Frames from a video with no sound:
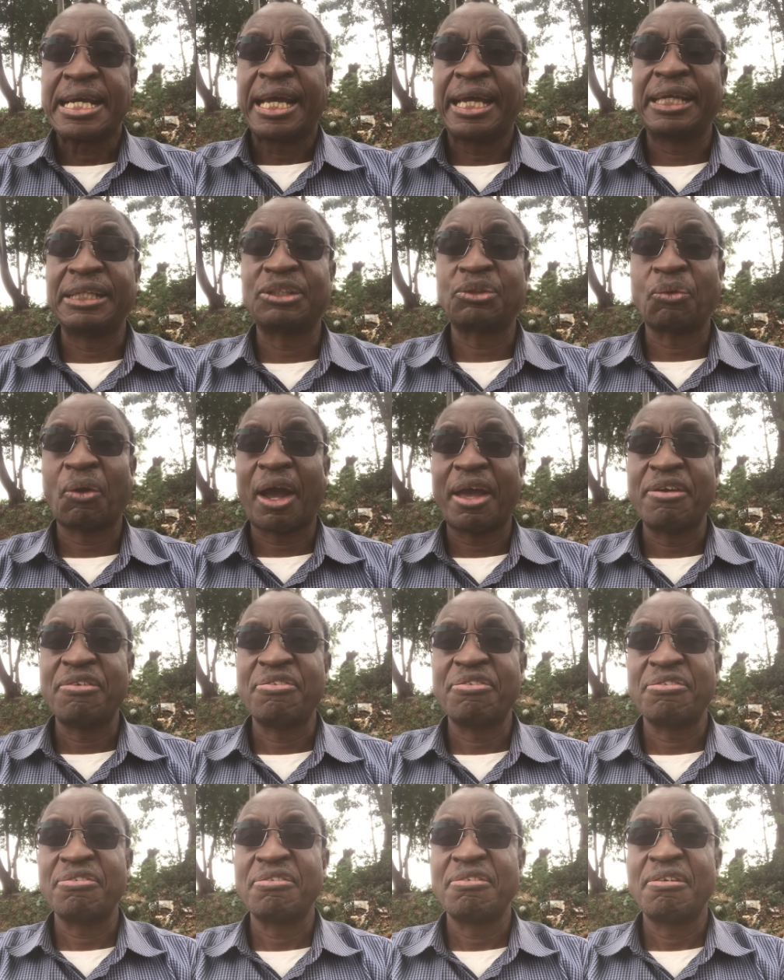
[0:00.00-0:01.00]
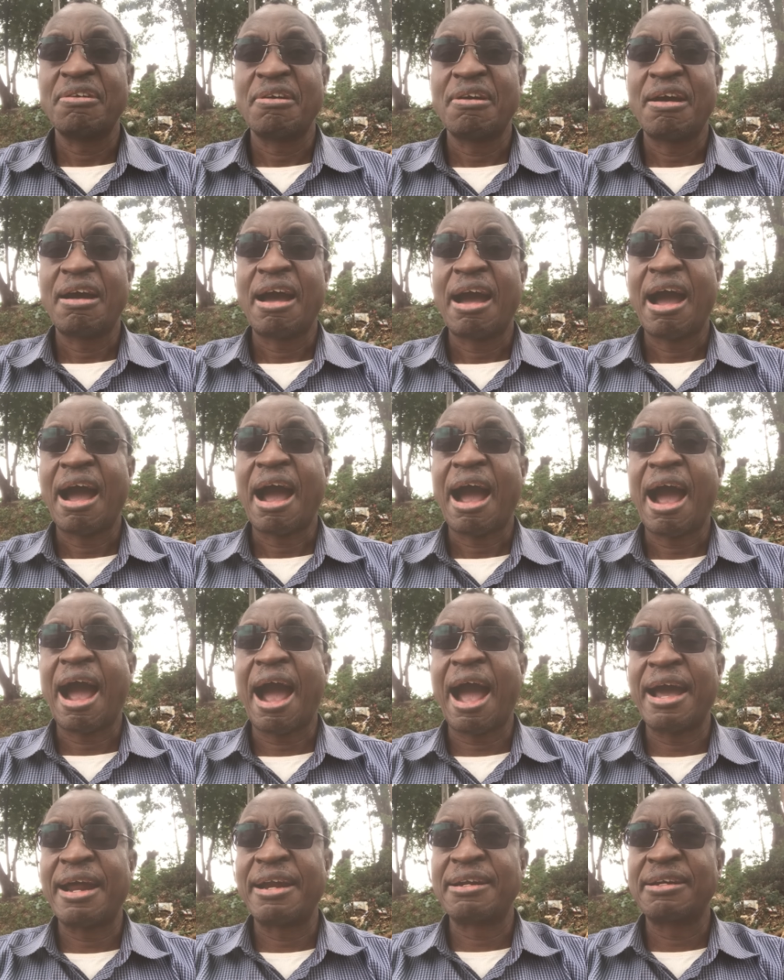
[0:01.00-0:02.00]
his wife
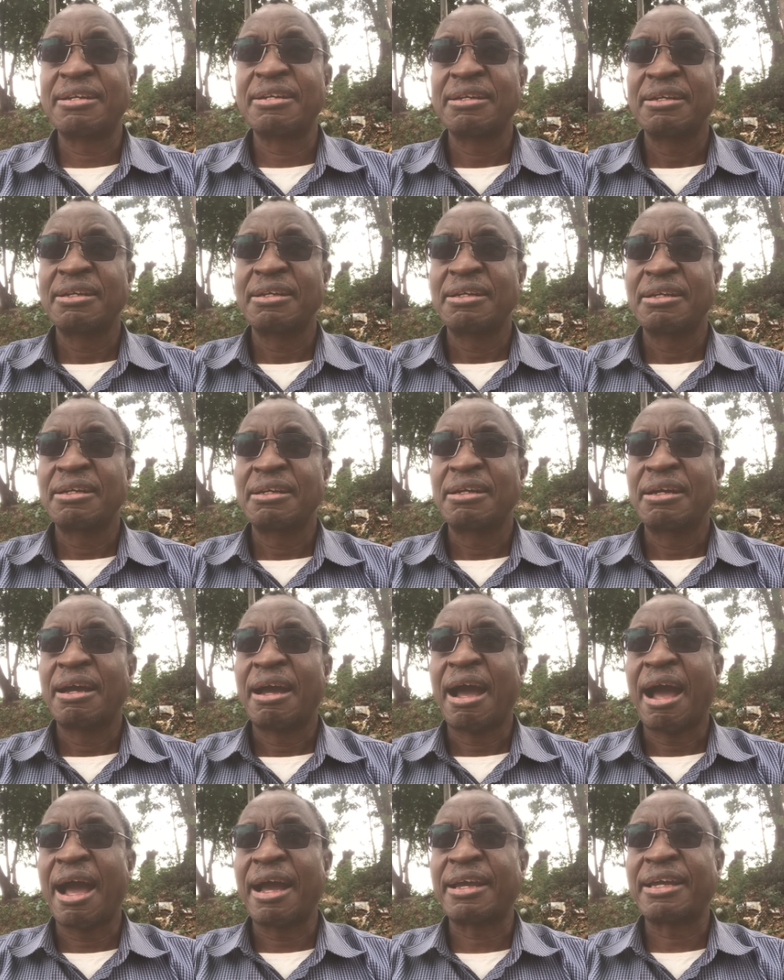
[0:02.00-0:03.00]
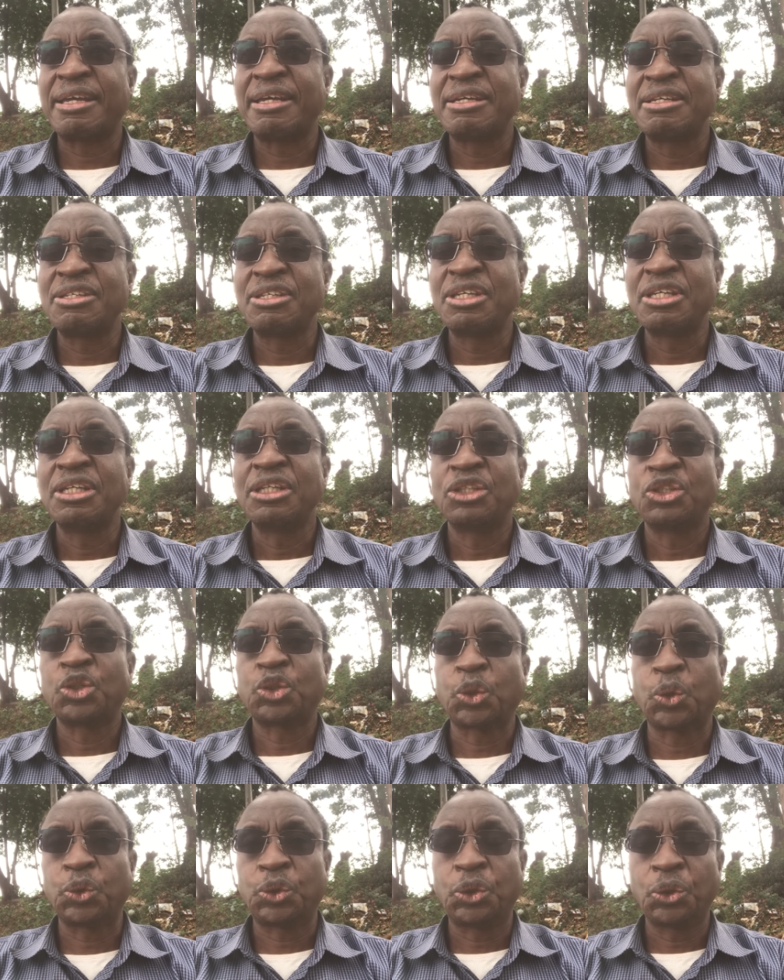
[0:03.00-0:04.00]
and Akinyi
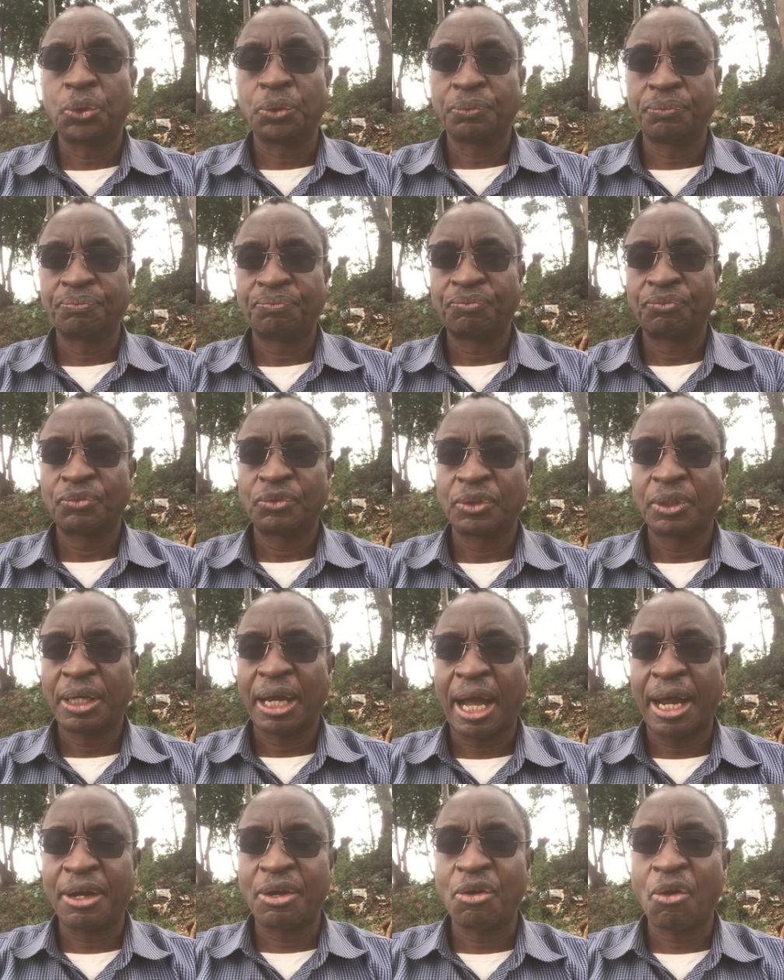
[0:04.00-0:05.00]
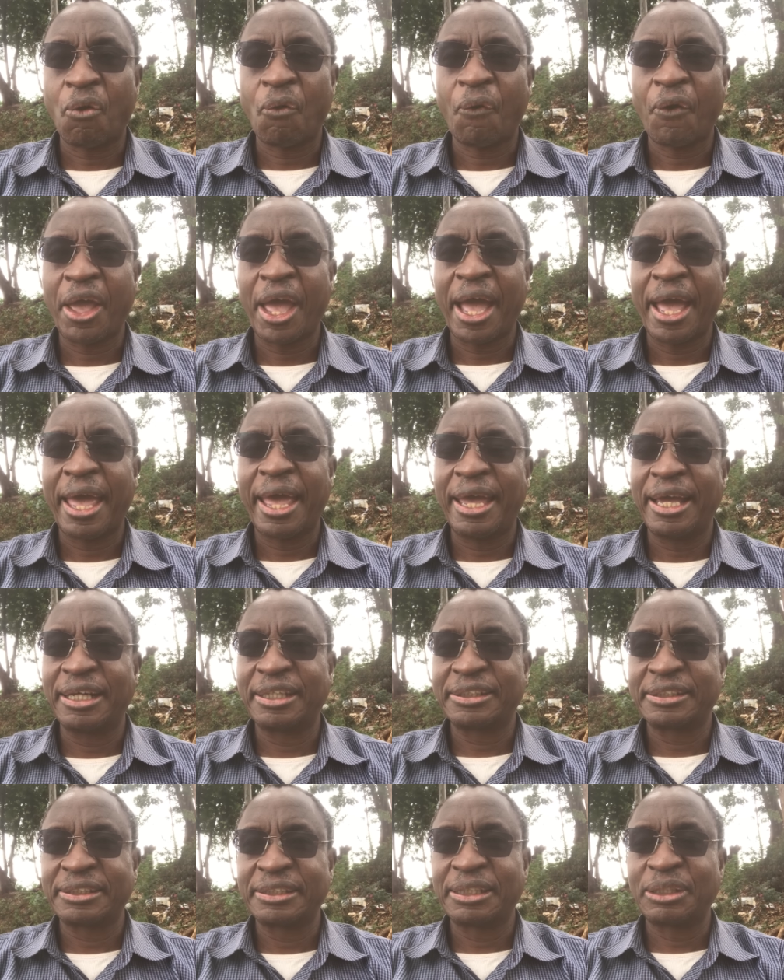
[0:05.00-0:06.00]
Tuju and nowhere
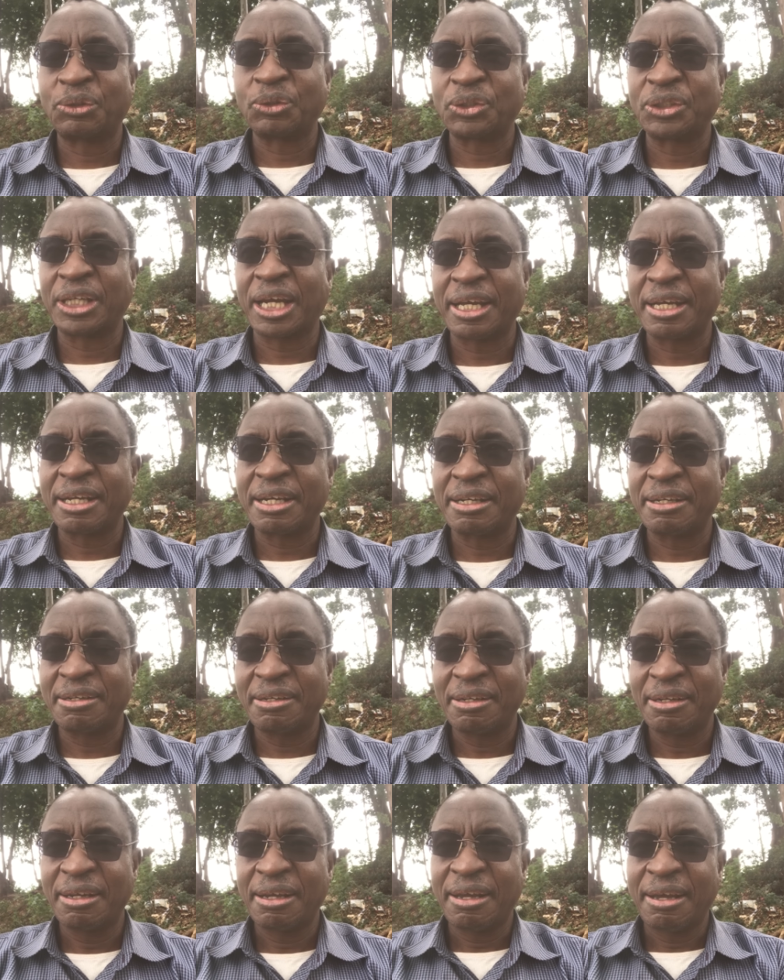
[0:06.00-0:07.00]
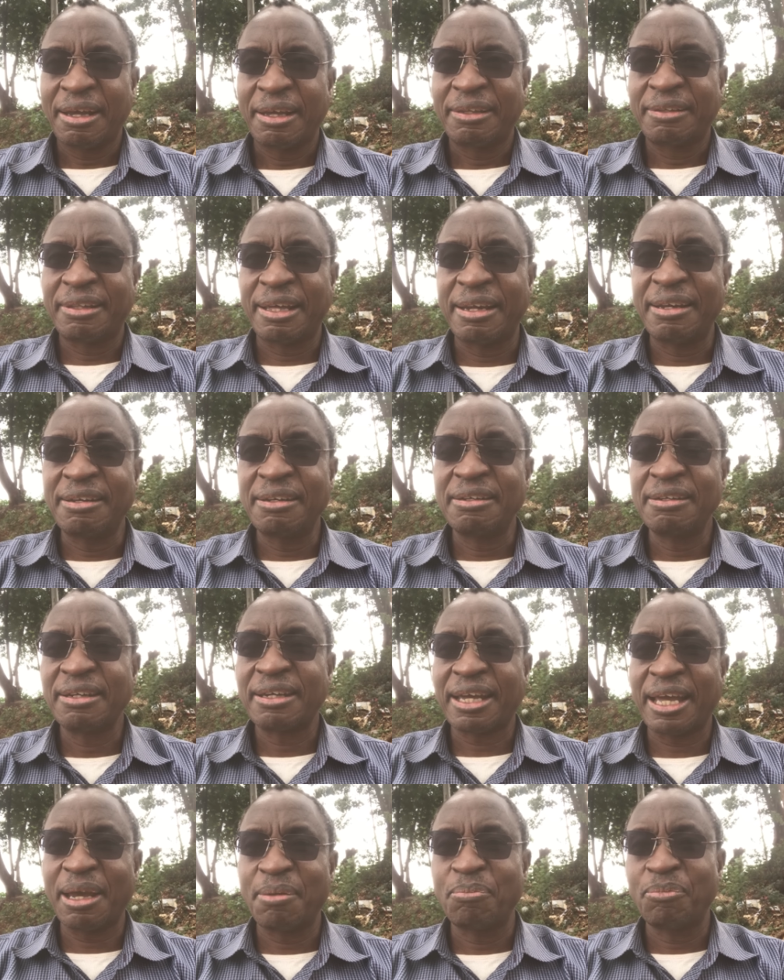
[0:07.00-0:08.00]
else. It was agreed. Then
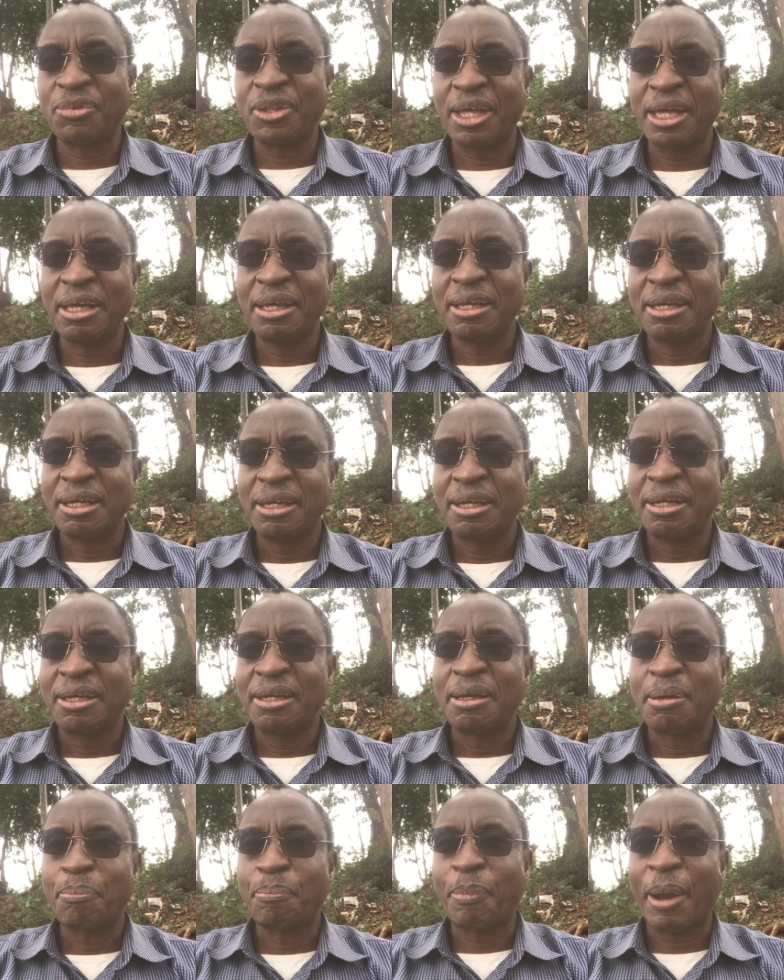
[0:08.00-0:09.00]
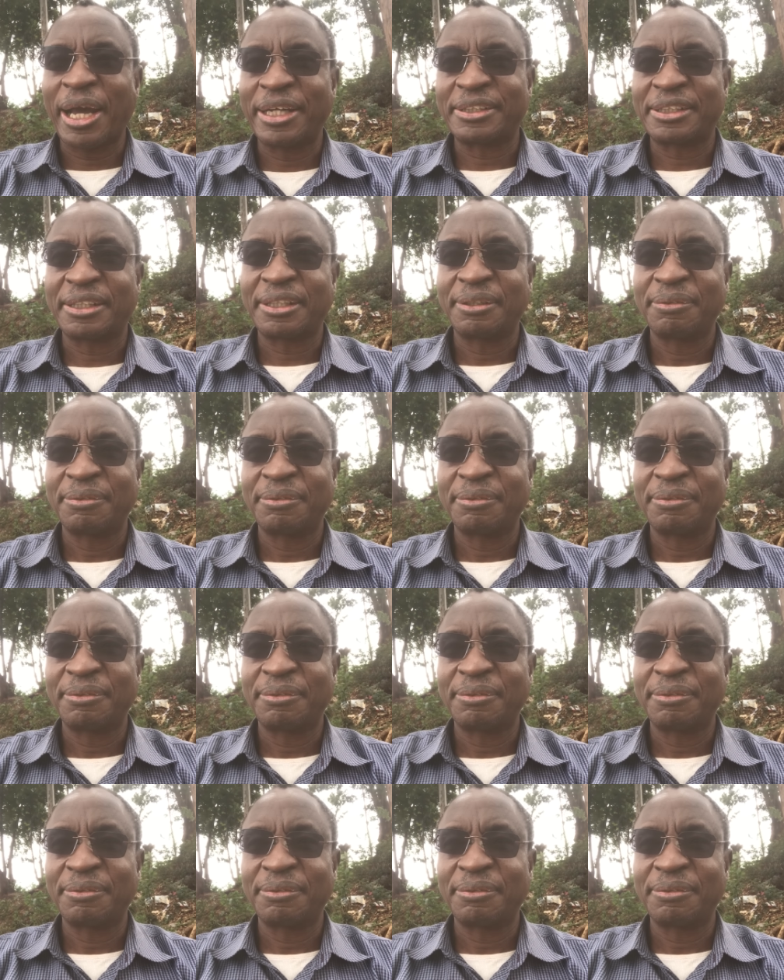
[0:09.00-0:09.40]
came the part.